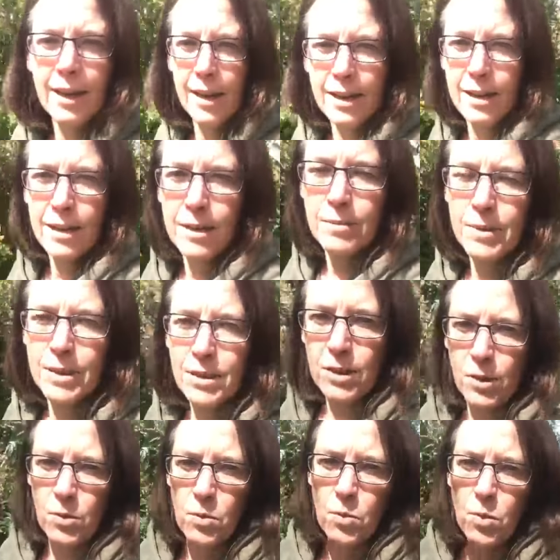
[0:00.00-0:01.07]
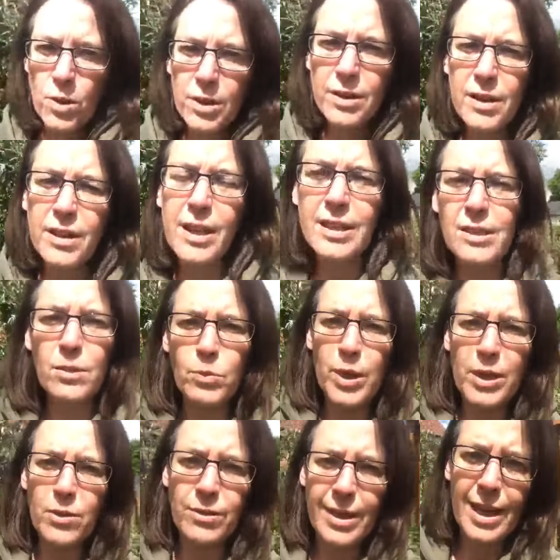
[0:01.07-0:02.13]
So one of the things that we
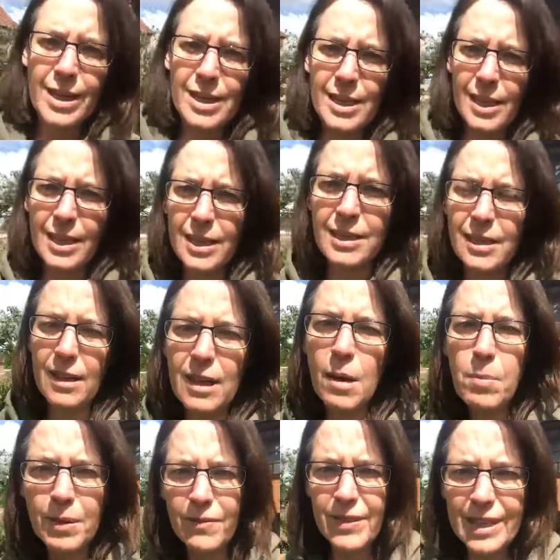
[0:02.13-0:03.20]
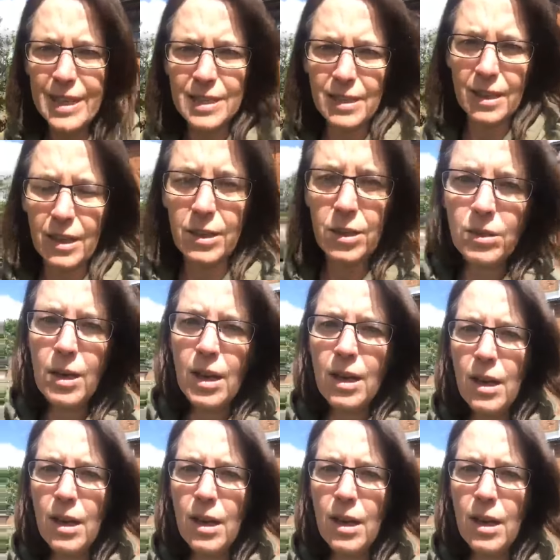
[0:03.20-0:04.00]
created a couple of years ago